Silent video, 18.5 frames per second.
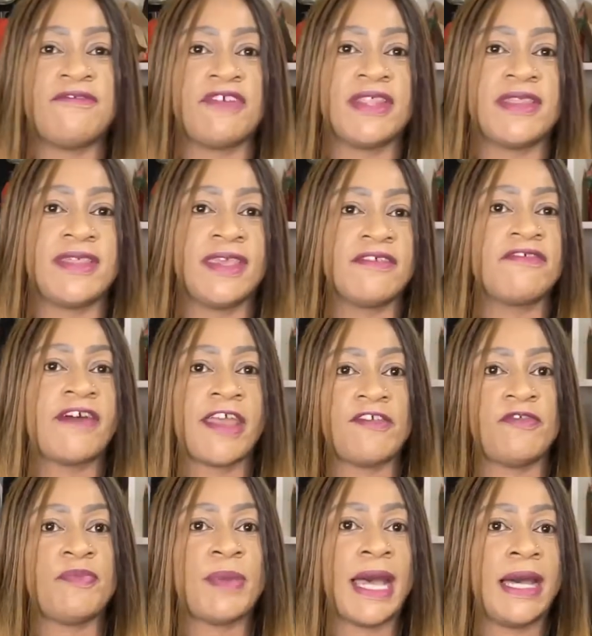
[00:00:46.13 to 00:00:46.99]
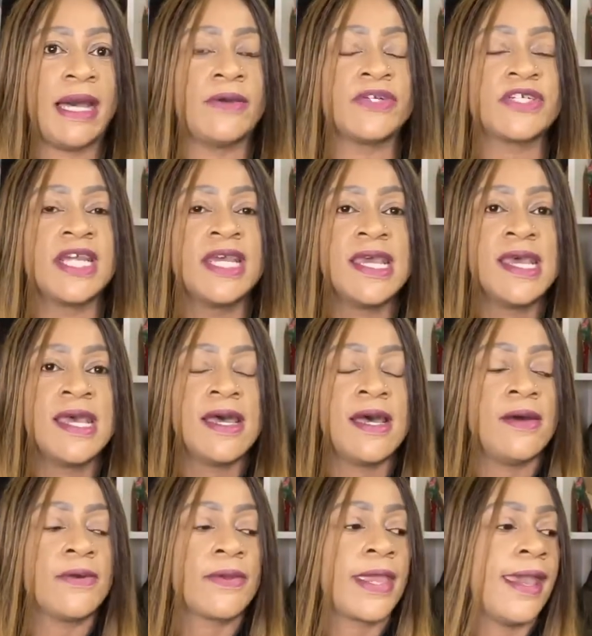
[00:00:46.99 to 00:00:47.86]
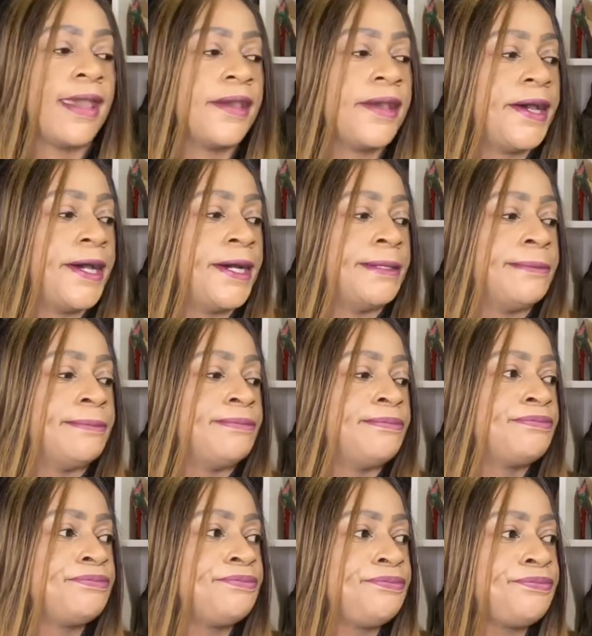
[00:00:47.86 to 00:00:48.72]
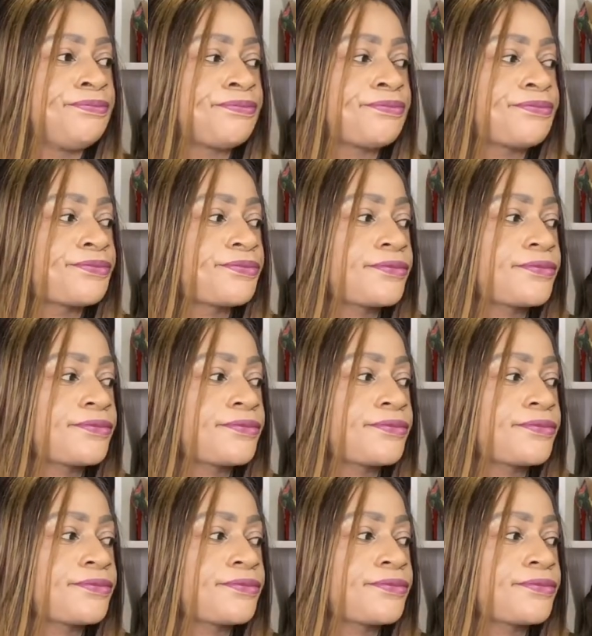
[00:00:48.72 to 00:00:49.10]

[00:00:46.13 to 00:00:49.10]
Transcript: everything five pound. Okay. Um,